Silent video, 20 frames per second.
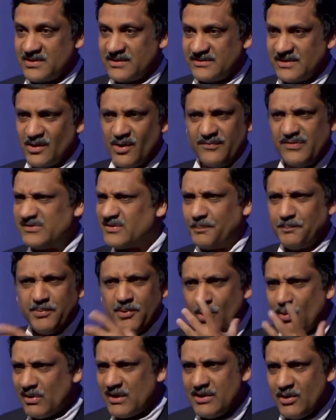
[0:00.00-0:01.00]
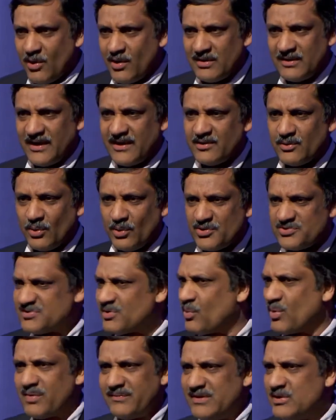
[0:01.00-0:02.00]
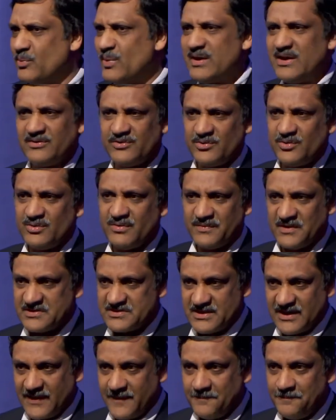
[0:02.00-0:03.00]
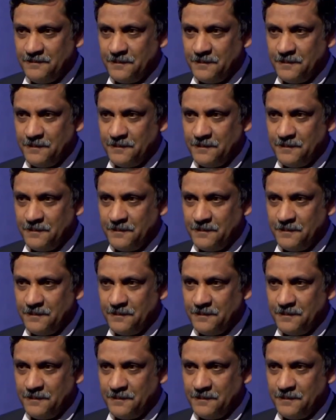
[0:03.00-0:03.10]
They say, oh, if it's a purely online course, then what are we doing as a university?